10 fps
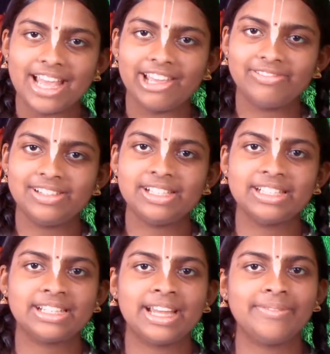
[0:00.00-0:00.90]
I
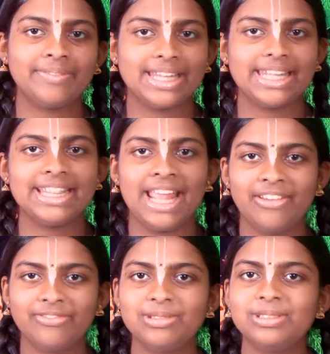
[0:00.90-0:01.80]
will uh, I am very
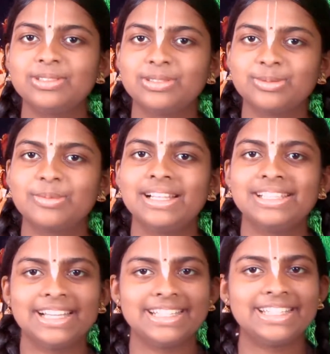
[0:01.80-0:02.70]
thankful to
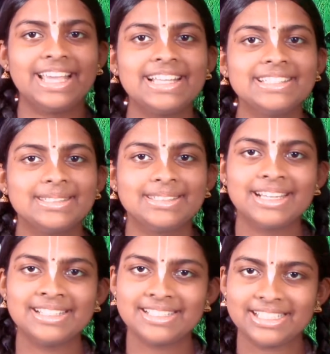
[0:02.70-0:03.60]
Subal that he has
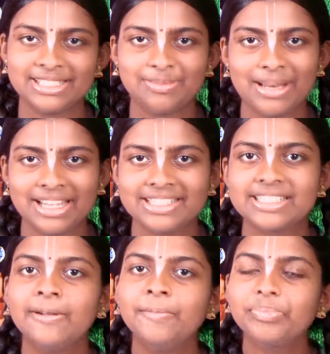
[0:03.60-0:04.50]
done such plans